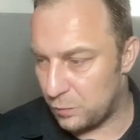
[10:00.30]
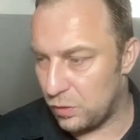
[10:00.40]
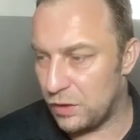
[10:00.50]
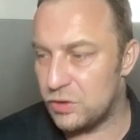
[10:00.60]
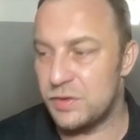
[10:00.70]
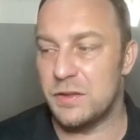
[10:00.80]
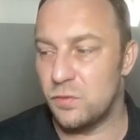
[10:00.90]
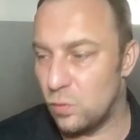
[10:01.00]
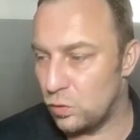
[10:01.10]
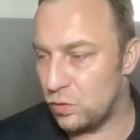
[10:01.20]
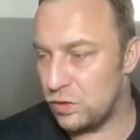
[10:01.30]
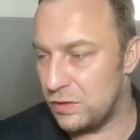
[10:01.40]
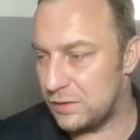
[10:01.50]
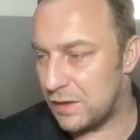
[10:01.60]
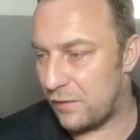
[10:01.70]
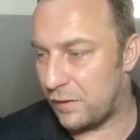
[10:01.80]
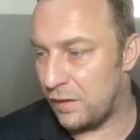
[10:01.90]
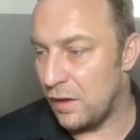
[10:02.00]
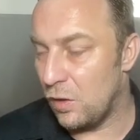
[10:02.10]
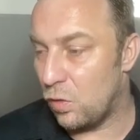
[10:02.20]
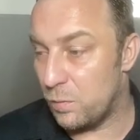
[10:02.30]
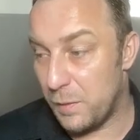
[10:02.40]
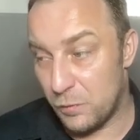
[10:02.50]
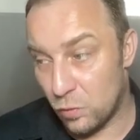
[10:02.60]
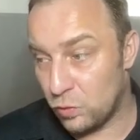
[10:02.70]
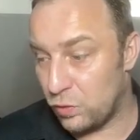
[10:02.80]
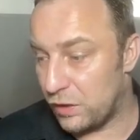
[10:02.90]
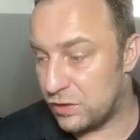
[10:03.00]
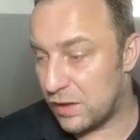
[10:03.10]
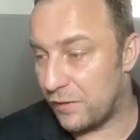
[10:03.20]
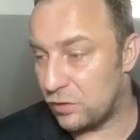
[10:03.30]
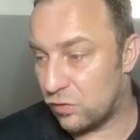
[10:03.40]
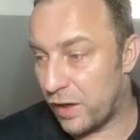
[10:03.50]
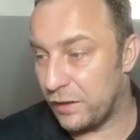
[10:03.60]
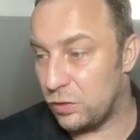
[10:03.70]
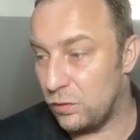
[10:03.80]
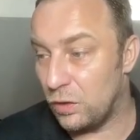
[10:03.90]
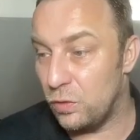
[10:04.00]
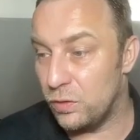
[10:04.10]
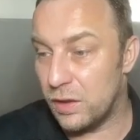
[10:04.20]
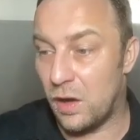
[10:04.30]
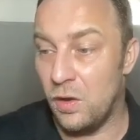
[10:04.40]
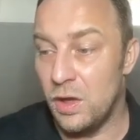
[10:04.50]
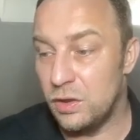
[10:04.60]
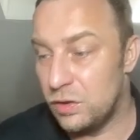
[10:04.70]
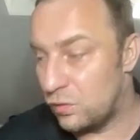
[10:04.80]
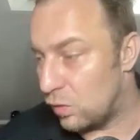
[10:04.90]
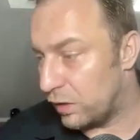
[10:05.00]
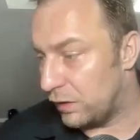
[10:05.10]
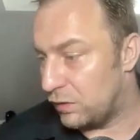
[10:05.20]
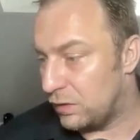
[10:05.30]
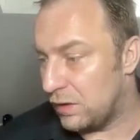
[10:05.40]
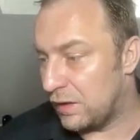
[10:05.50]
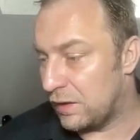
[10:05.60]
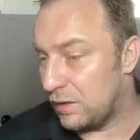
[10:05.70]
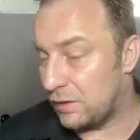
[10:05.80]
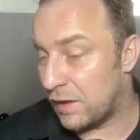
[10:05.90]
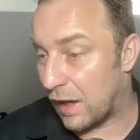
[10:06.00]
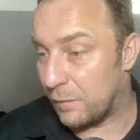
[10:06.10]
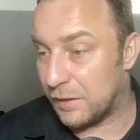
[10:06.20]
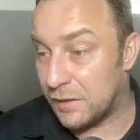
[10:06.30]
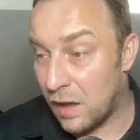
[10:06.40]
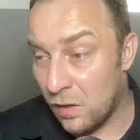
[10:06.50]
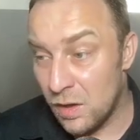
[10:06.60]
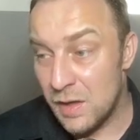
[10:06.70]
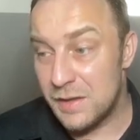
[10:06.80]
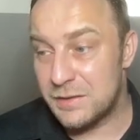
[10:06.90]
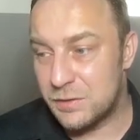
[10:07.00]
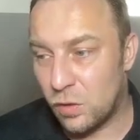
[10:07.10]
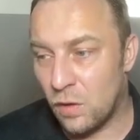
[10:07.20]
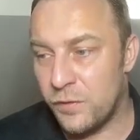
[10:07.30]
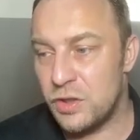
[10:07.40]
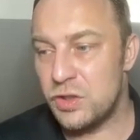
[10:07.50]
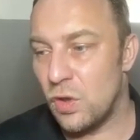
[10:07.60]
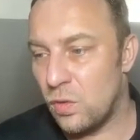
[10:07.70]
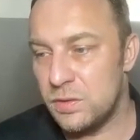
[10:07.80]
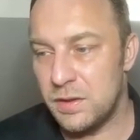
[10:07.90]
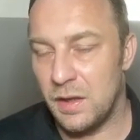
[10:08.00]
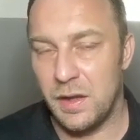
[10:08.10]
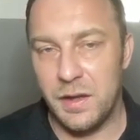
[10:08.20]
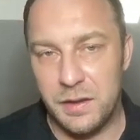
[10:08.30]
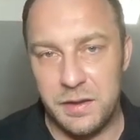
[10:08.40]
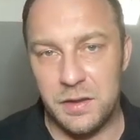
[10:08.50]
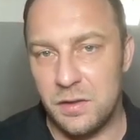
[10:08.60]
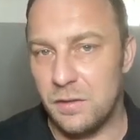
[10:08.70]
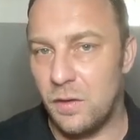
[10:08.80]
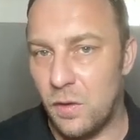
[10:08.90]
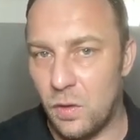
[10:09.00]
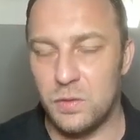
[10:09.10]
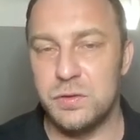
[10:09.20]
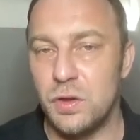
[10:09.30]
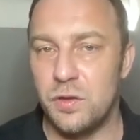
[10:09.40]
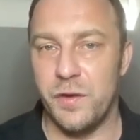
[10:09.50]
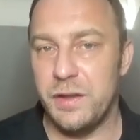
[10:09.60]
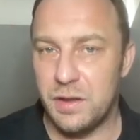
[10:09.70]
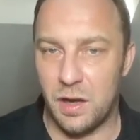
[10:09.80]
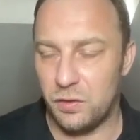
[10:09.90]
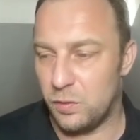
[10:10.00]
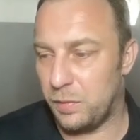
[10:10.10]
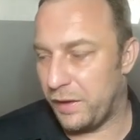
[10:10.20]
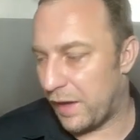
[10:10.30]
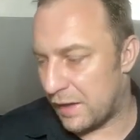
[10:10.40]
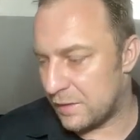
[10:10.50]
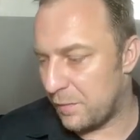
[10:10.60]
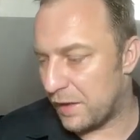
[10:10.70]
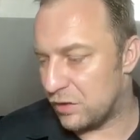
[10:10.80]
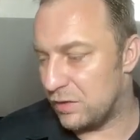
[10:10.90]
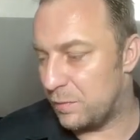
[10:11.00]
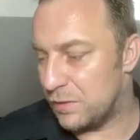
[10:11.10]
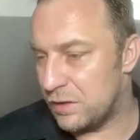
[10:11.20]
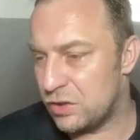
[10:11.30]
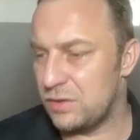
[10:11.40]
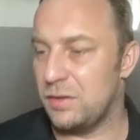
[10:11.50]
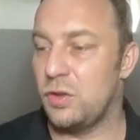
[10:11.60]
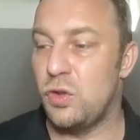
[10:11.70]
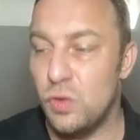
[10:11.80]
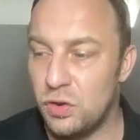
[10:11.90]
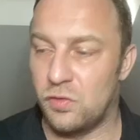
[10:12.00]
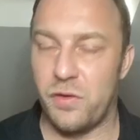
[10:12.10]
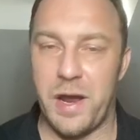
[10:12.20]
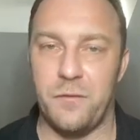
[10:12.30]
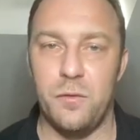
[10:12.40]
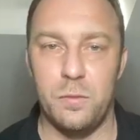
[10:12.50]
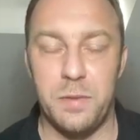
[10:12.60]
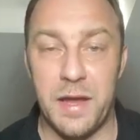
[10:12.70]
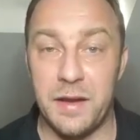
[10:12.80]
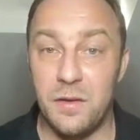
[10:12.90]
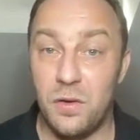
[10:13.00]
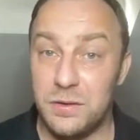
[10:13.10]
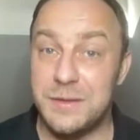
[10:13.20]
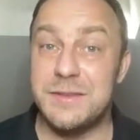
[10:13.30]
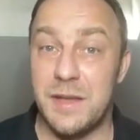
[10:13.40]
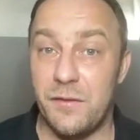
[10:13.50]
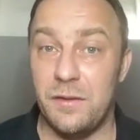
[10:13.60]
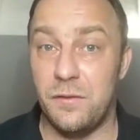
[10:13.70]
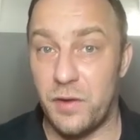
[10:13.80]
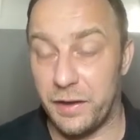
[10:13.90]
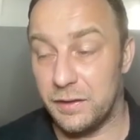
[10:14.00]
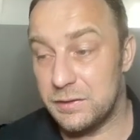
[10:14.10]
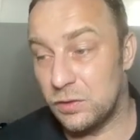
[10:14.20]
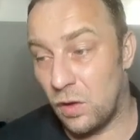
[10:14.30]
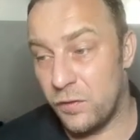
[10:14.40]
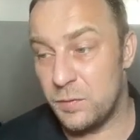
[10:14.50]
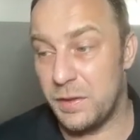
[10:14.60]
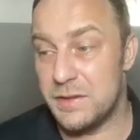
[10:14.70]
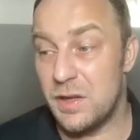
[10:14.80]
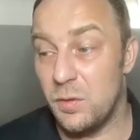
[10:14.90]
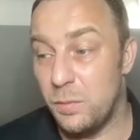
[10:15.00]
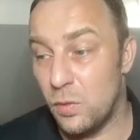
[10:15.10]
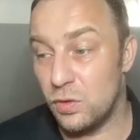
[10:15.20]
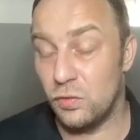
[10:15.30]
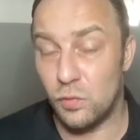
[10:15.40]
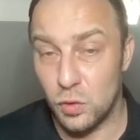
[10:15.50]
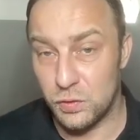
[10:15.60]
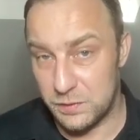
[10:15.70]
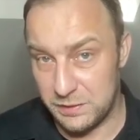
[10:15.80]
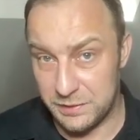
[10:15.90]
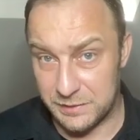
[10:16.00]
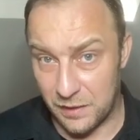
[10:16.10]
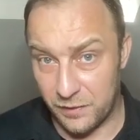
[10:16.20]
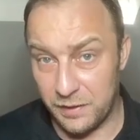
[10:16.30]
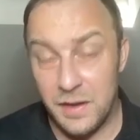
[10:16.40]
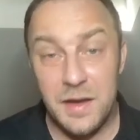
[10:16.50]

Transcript: to h6 rook to g7 or maybe rook to h7 trying to include now the rook into the attack but now stockfish shows here also great counterplay. As I mentioned, the position could crack for black on the 7th rank. Stockfish plays now important rook to c7.